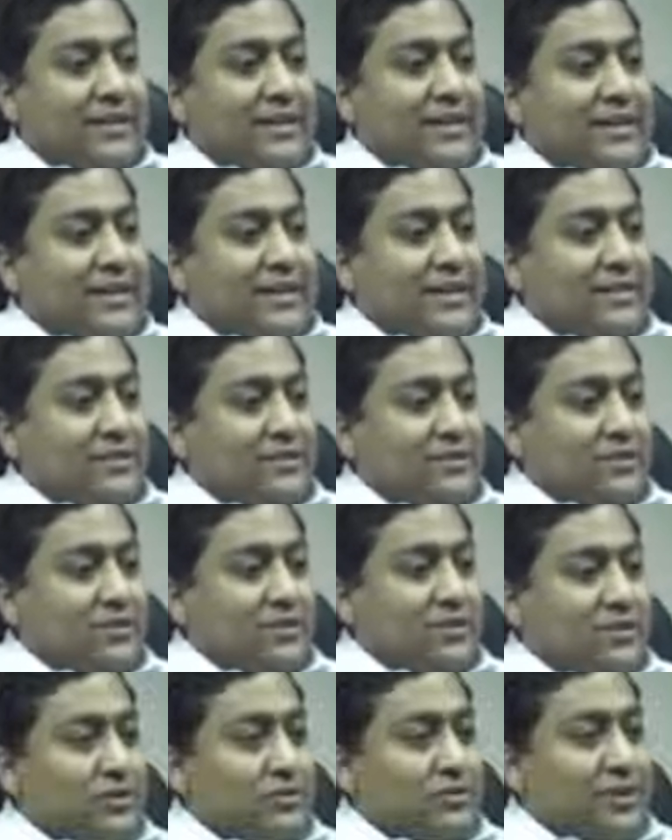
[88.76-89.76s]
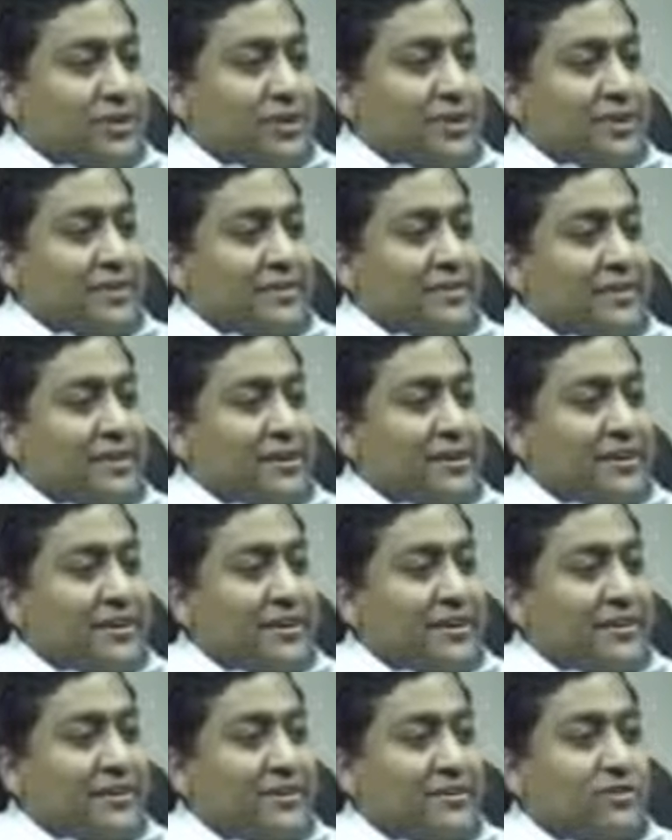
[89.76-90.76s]
That has consequently
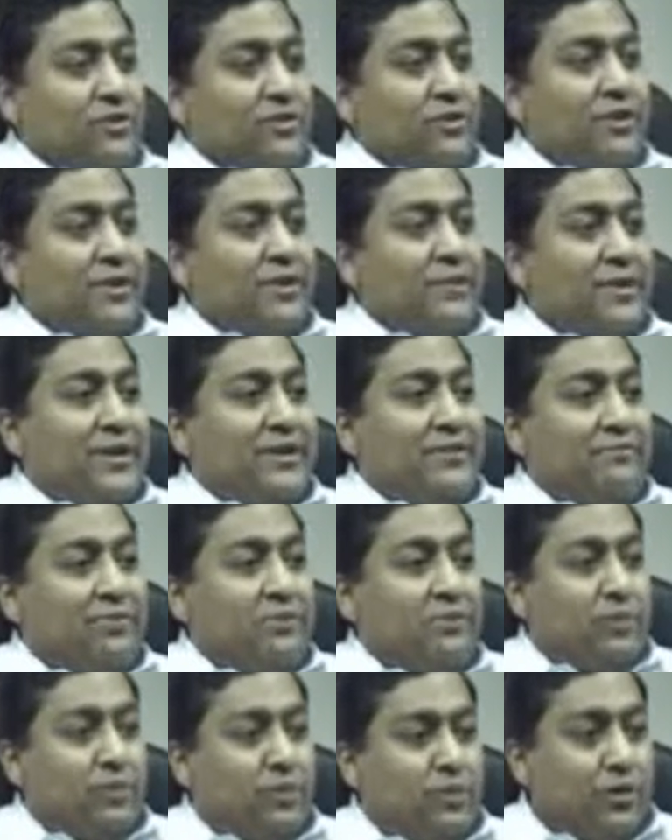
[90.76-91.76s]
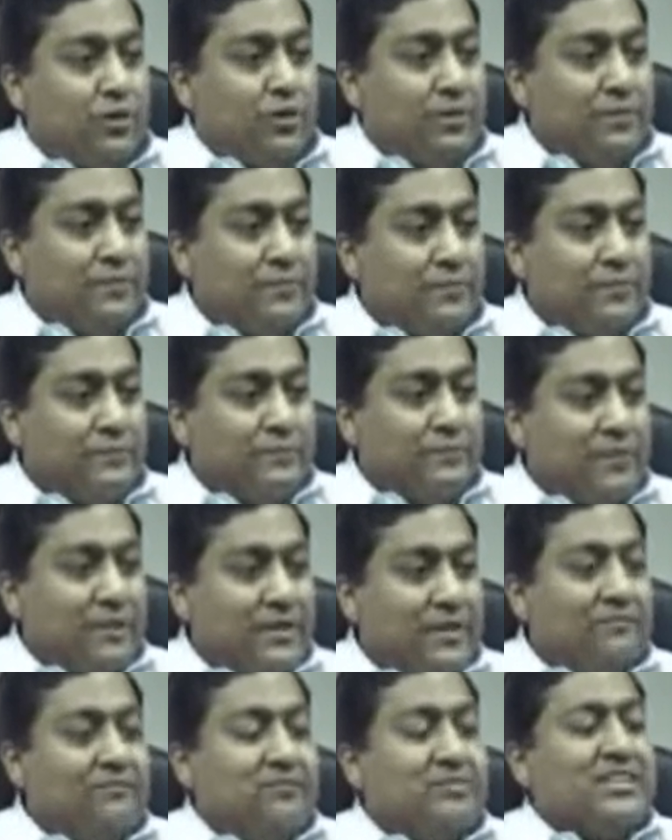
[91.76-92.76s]
resulted in a strong demand for boron,
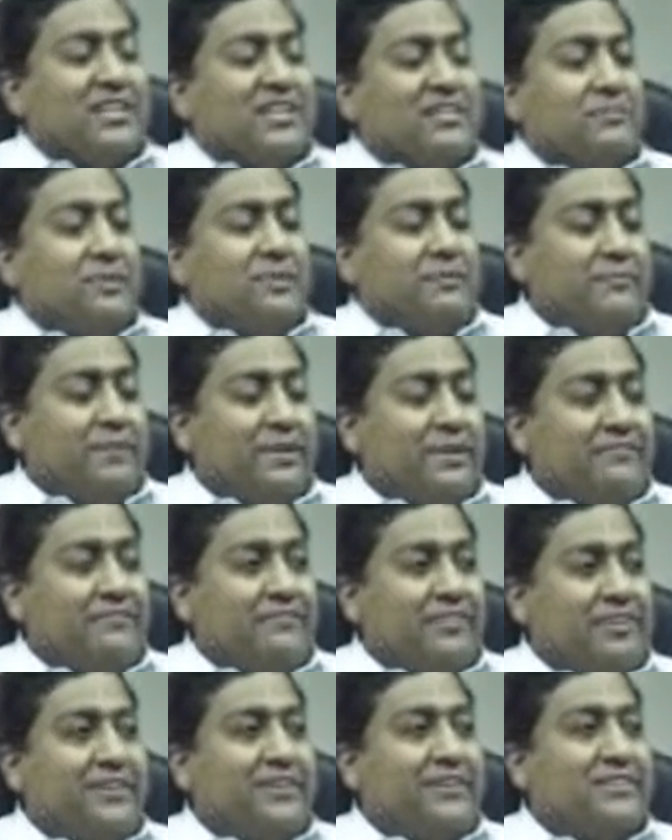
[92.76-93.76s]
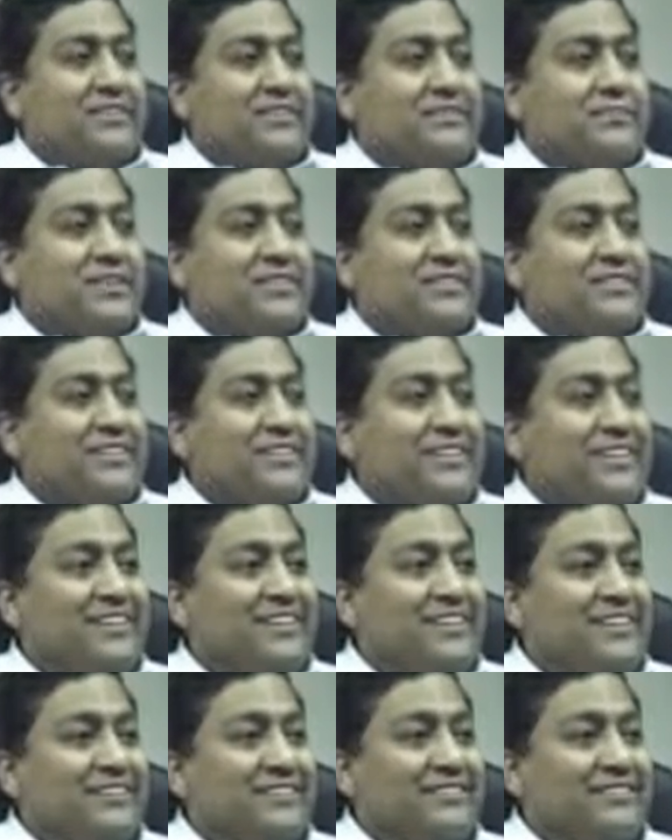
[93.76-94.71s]
which has been benefited us immensely.